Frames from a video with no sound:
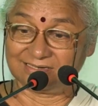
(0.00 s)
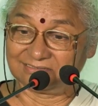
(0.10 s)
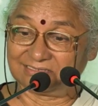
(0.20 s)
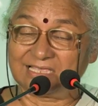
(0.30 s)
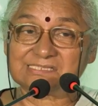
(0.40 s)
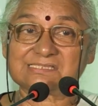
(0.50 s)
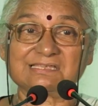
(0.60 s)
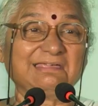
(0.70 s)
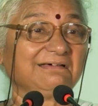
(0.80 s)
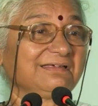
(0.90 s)
This
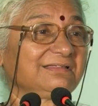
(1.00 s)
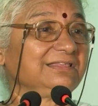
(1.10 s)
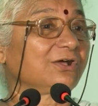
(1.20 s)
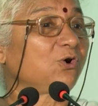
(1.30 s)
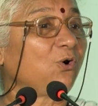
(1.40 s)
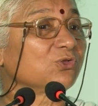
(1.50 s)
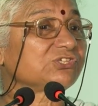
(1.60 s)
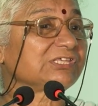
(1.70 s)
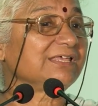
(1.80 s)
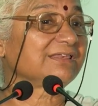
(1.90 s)
year, the
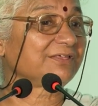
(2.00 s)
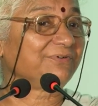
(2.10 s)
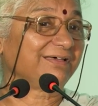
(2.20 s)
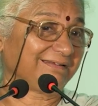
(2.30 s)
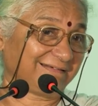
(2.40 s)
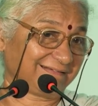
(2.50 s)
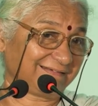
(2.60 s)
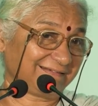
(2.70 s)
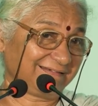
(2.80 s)
Kosi River,